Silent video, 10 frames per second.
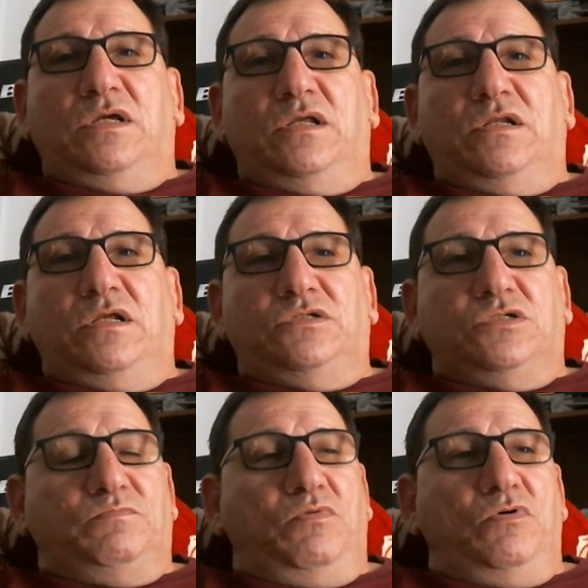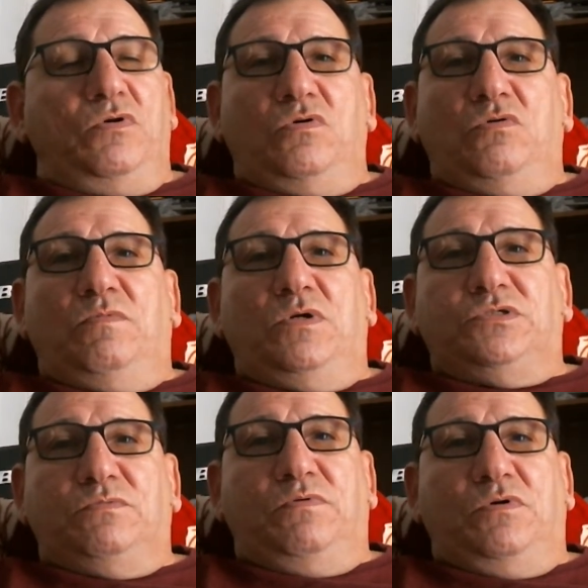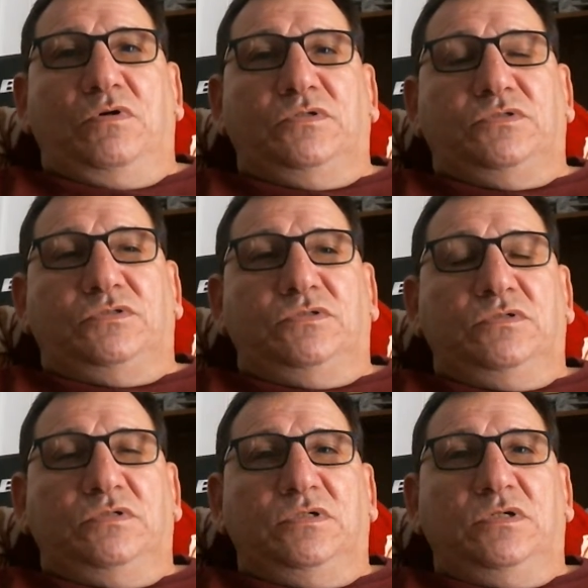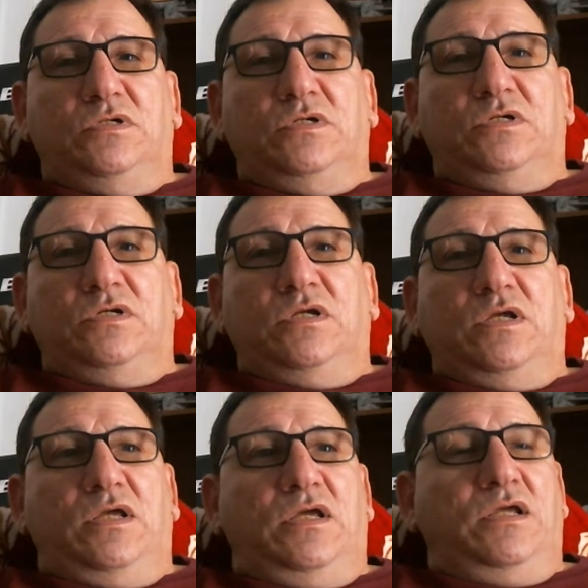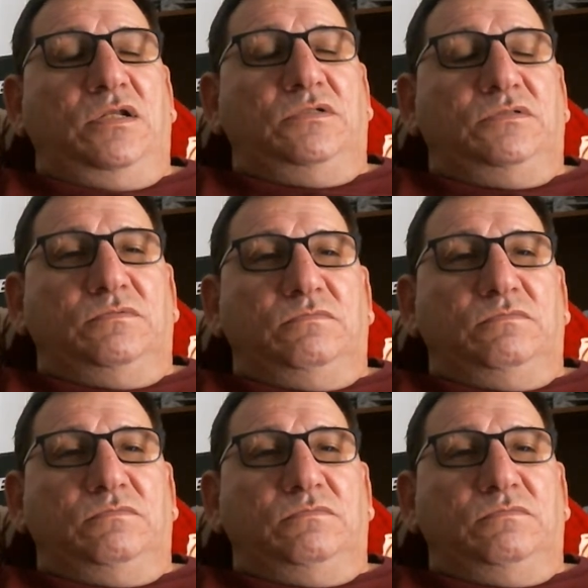And they just bought a whole bunch of parts and